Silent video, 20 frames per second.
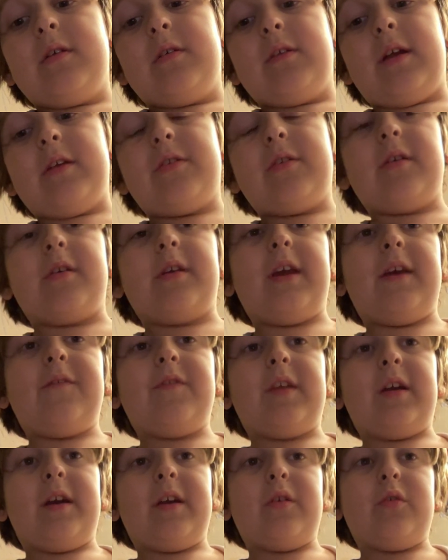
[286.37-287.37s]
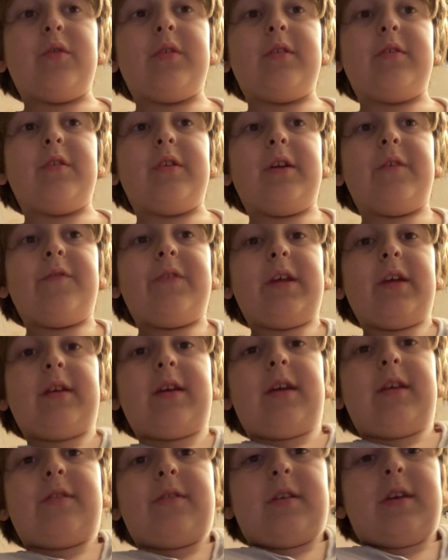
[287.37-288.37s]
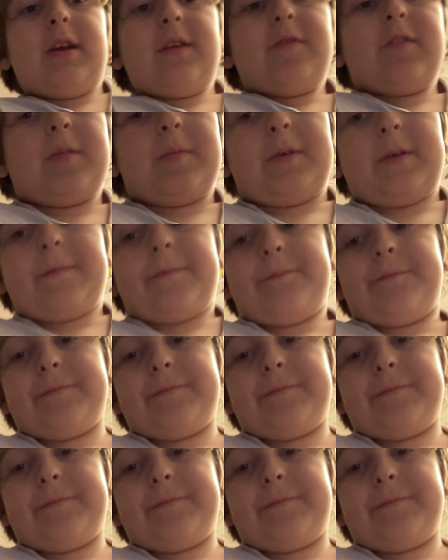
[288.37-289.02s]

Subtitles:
That's a gift that I always loved that Kason gave to me.